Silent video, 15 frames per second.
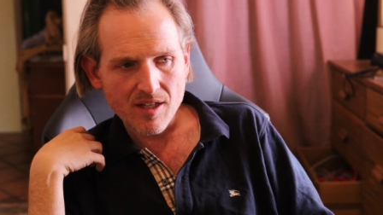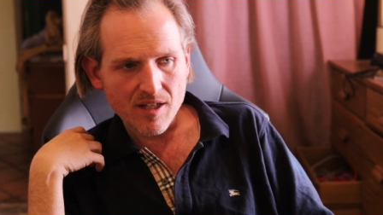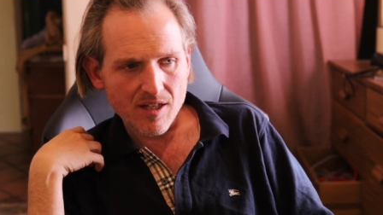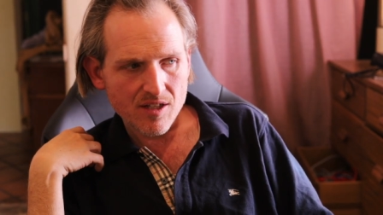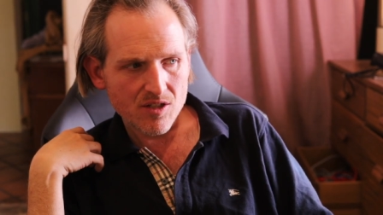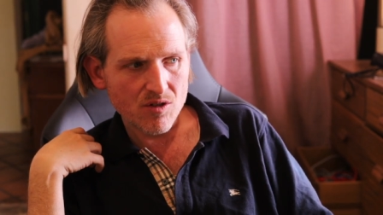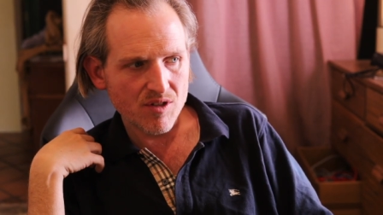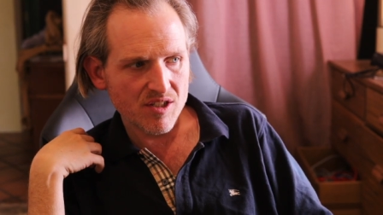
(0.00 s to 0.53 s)

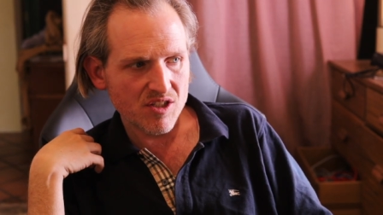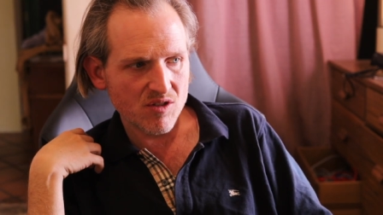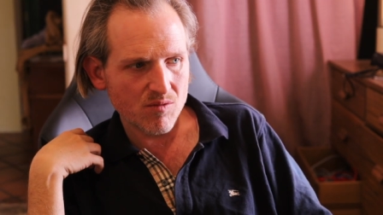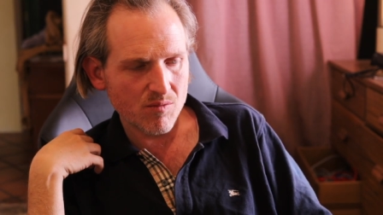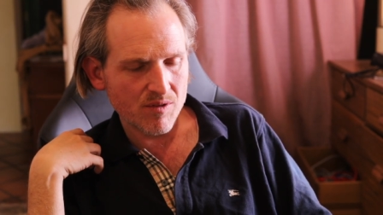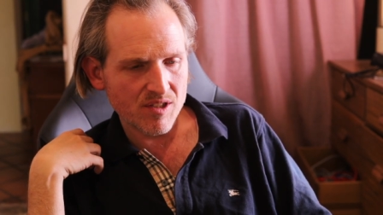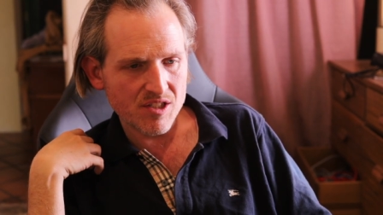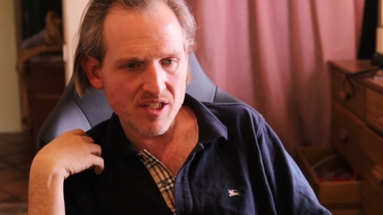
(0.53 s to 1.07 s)
So this is
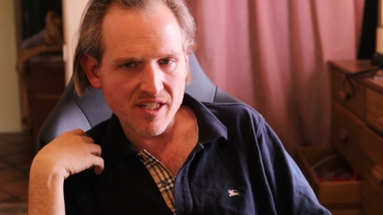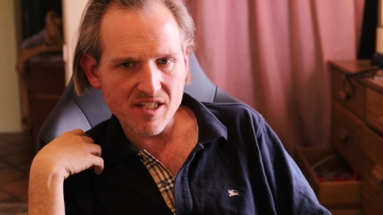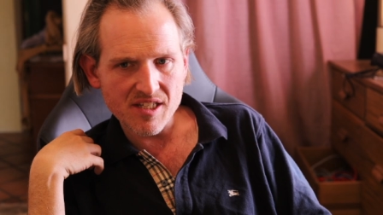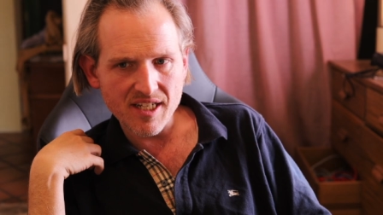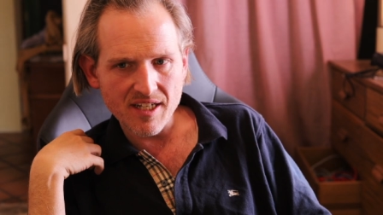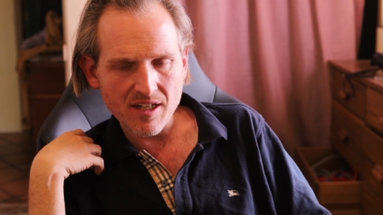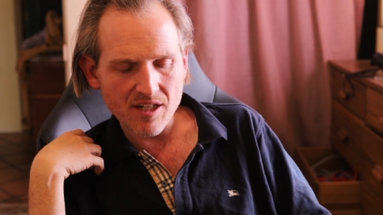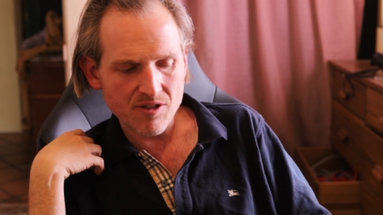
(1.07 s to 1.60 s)
the
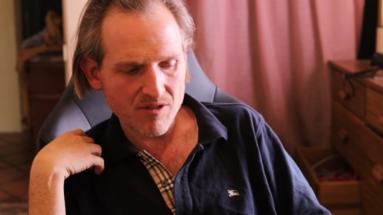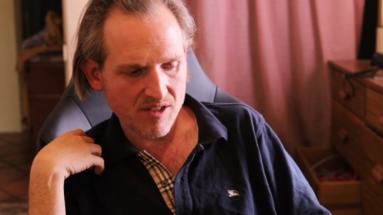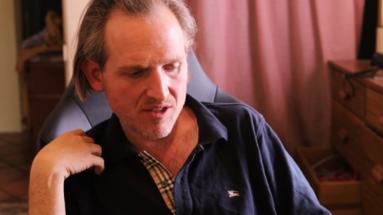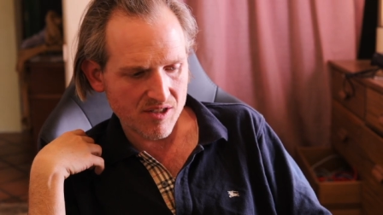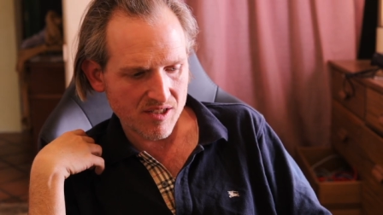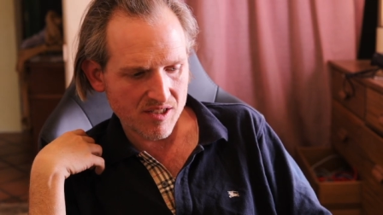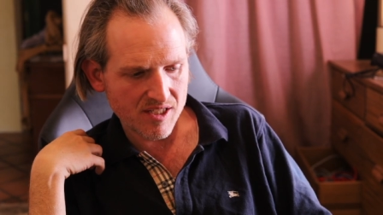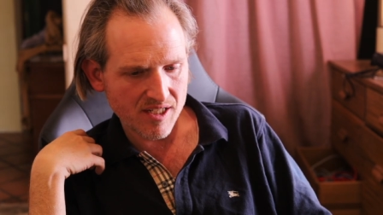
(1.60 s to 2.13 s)
1600s,
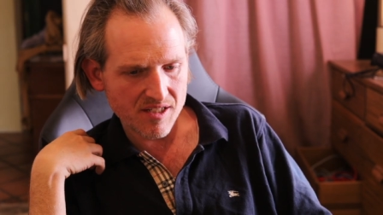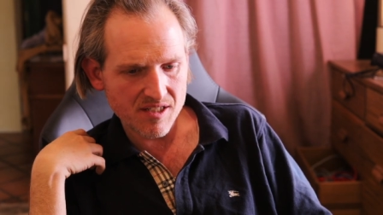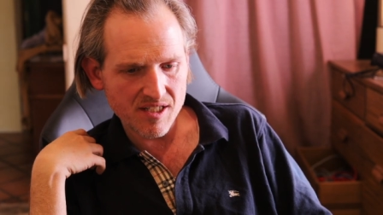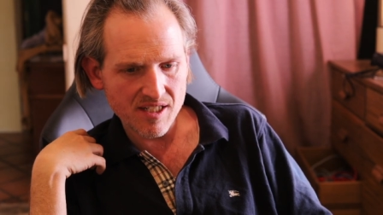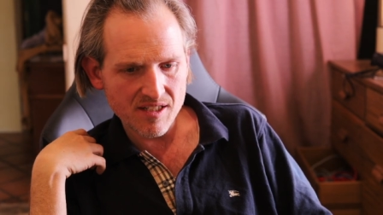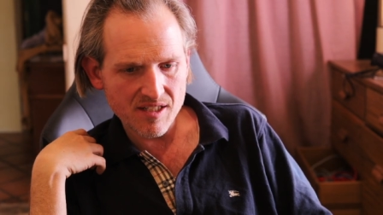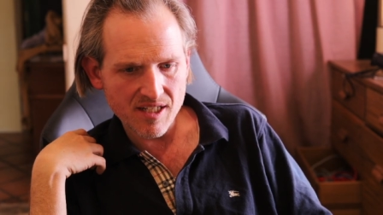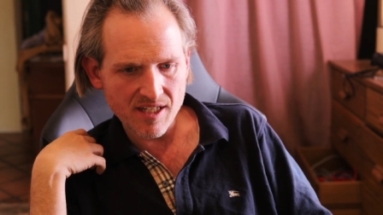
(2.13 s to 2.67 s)
the
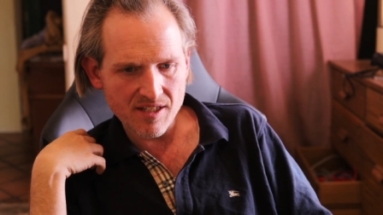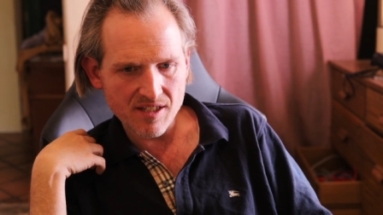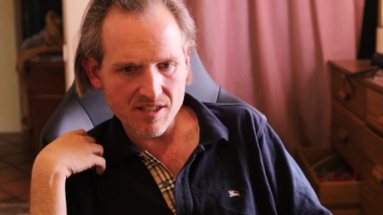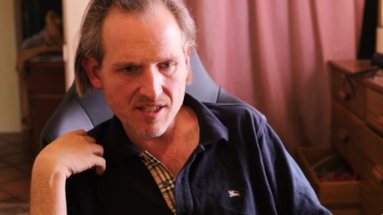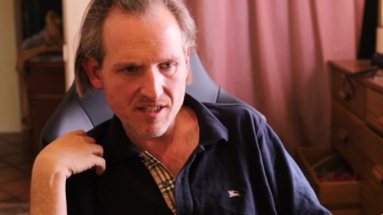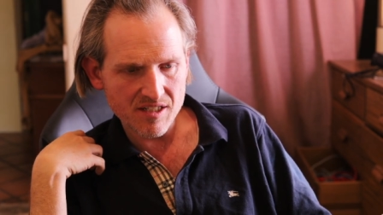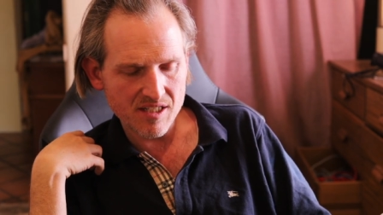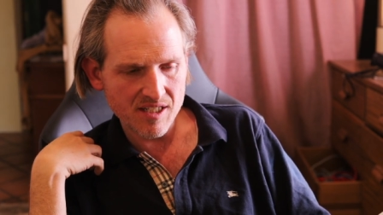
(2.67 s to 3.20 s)
1610 to
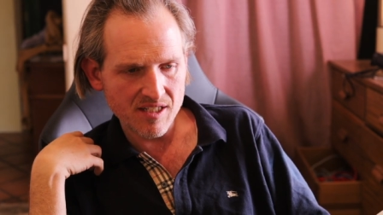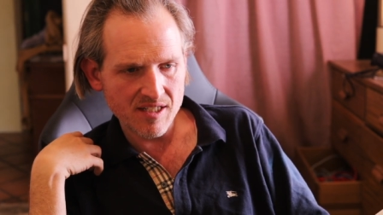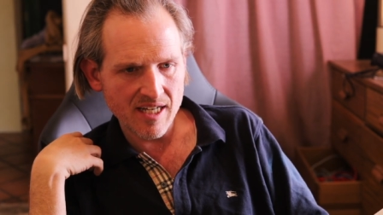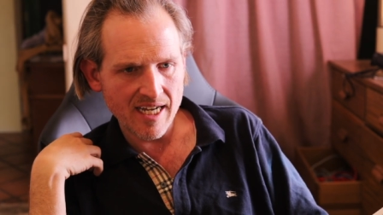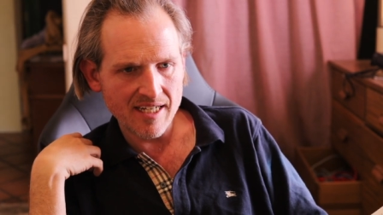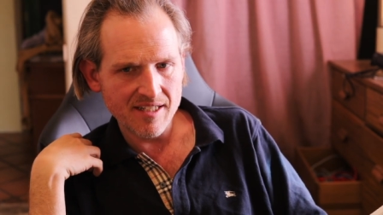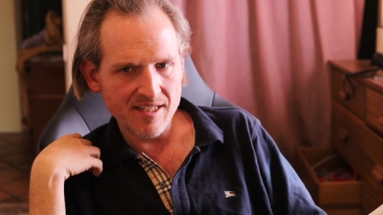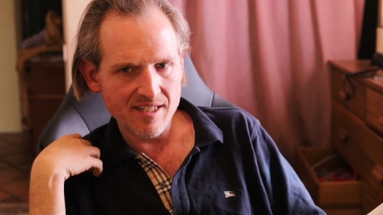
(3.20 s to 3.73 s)
1690,
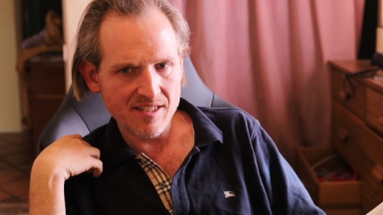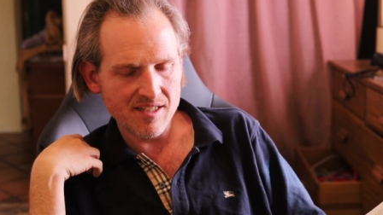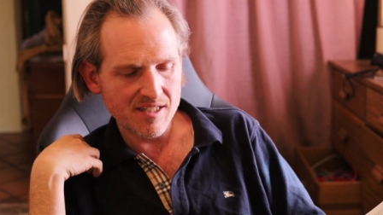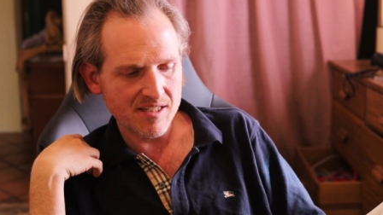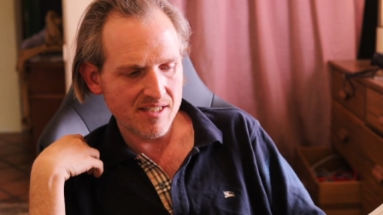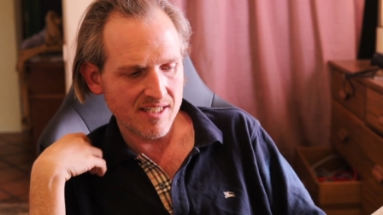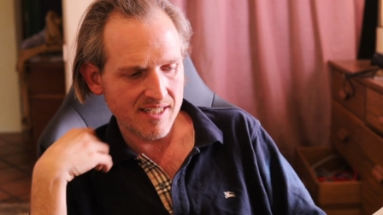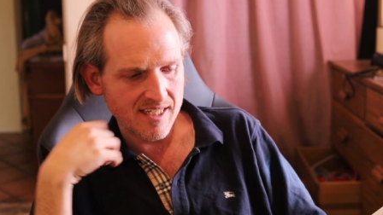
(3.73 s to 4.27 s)

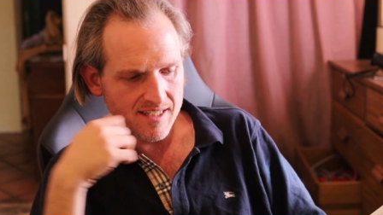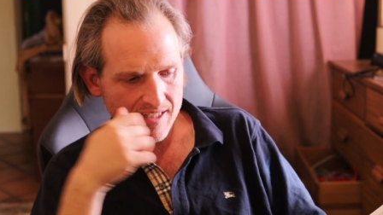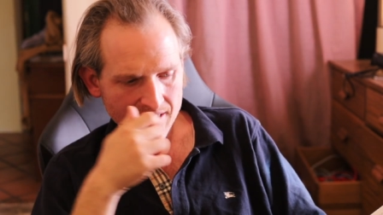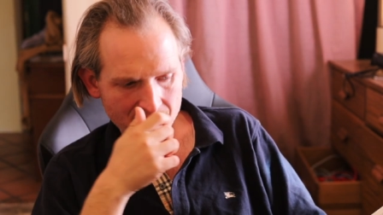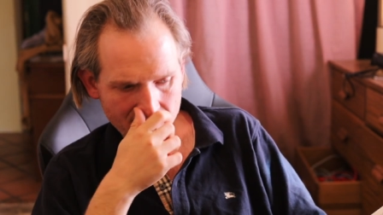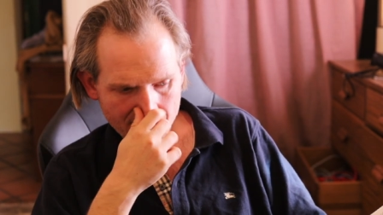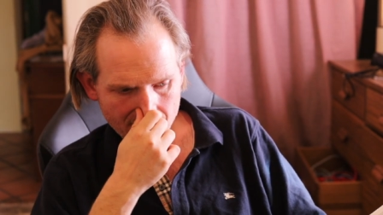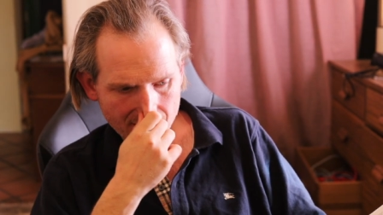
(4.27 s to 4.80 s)
1680 in
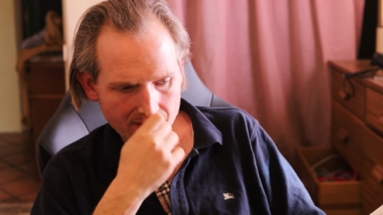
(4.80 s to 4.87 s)
there.